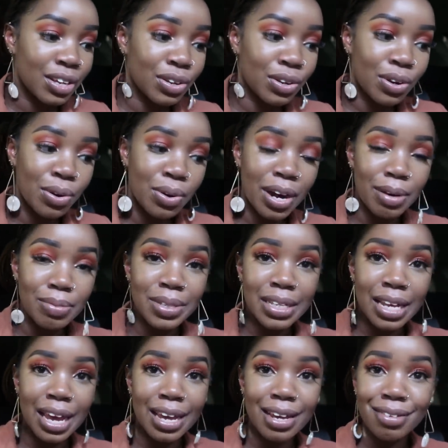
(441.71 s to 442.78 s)
You know what I'm
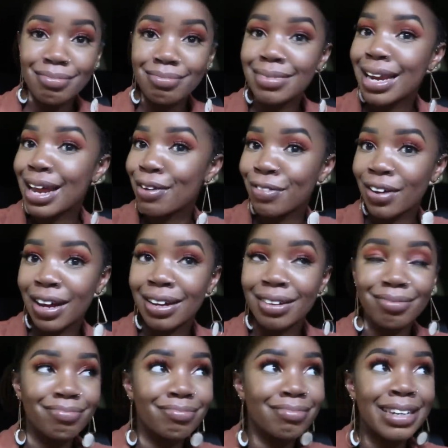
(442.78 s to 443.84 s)
saying? Never.
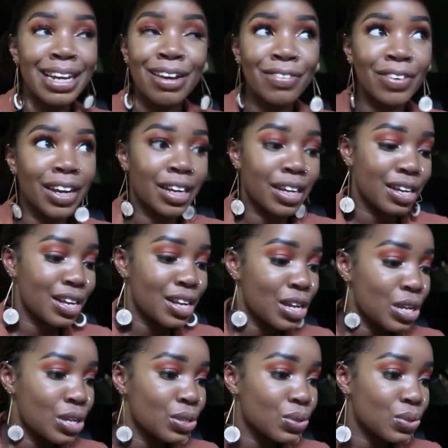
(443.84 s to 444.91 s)

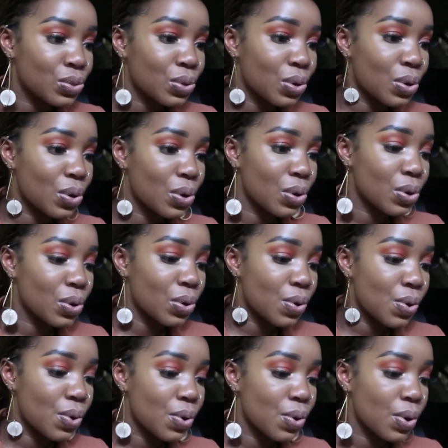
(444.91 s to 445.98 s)

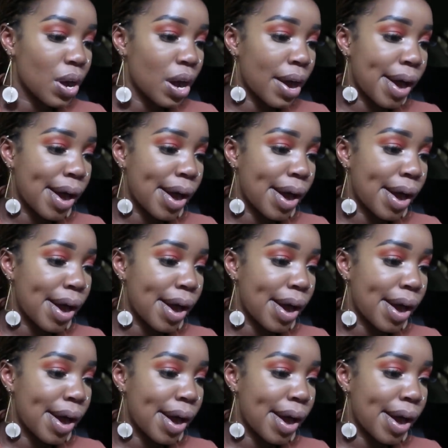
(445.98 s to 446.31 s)
So